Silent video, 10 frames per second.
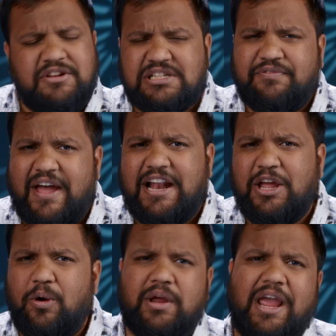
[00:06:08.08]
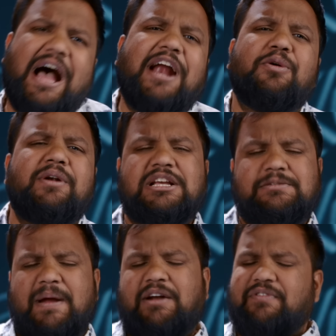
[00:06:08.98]
is fairly okay. I don't
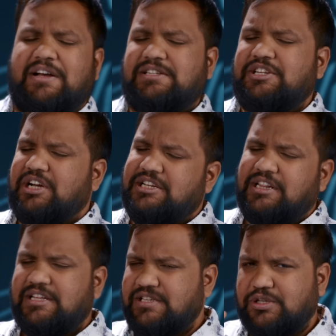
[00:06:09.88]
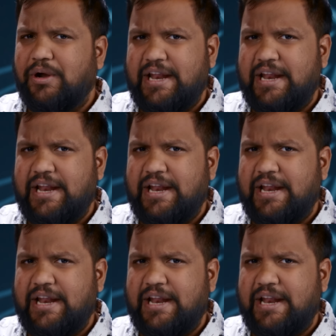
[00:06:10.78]
expect faster charging. This is good